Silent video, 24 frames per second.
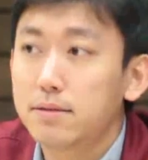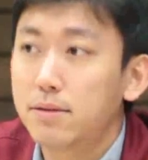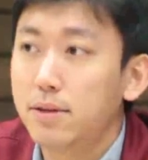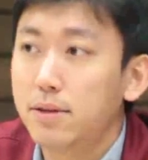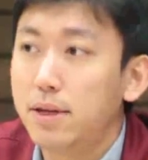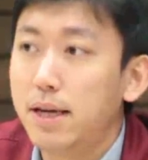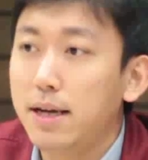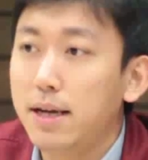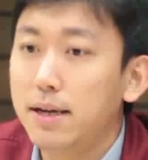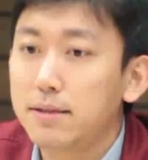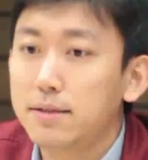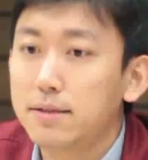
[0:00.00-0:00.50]

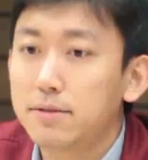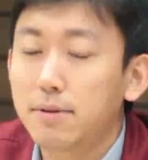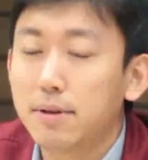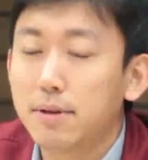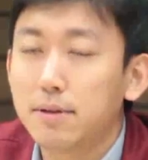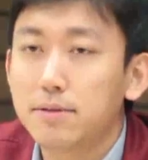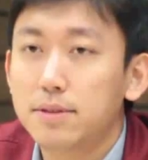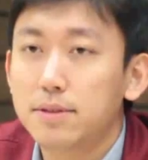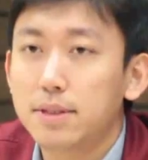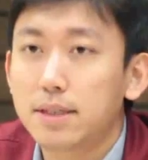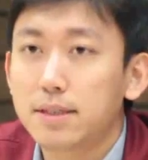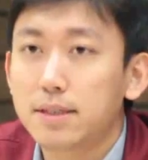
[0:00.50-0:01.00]
Today it's around
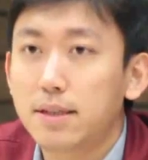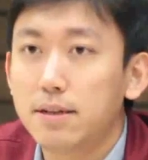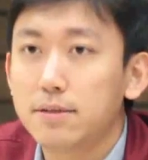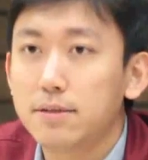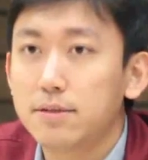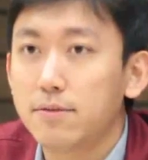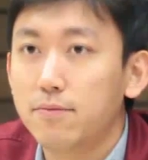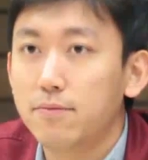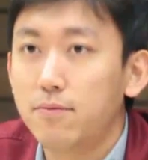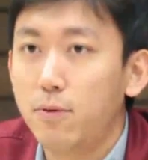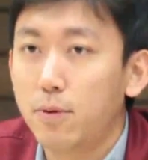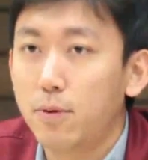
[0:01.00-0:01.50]

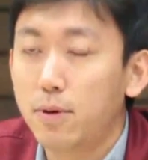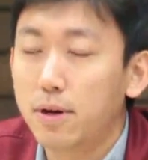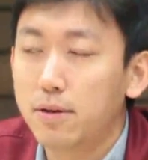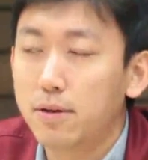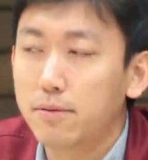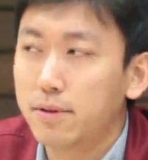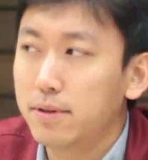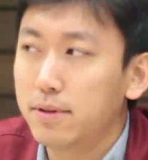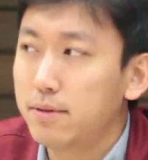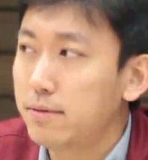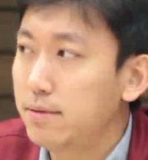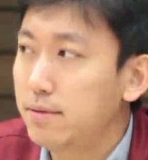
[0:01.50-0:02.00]

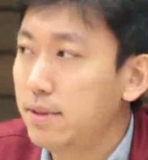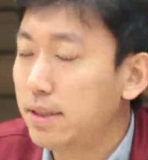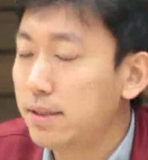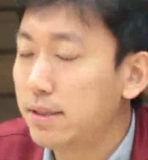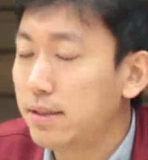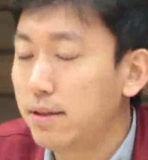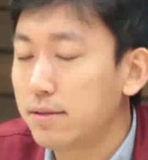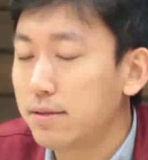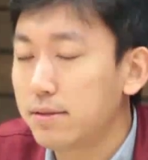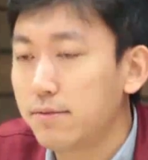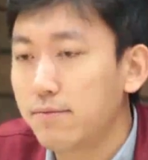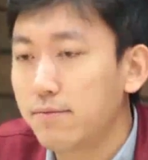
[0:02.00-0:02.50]
6,400,
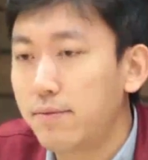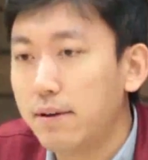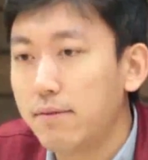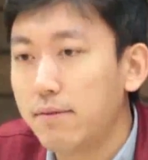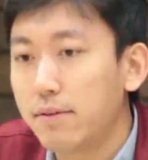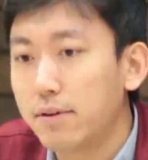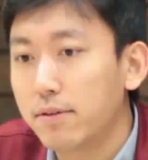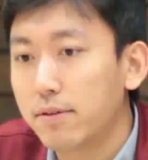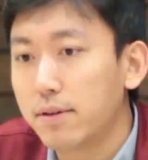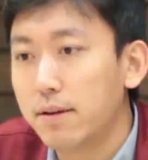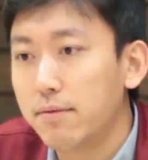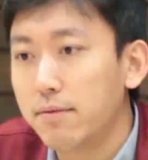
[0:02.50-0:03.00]

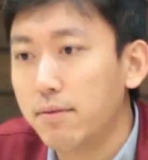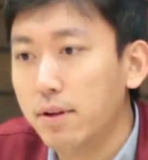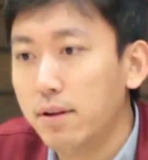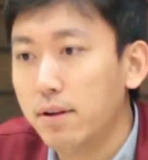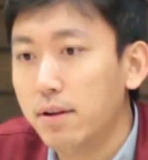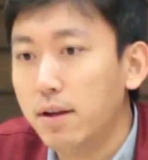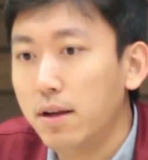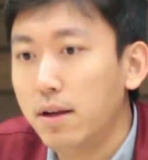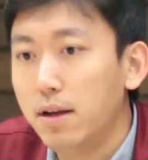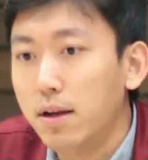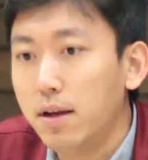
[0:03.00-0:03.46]
6,500 level.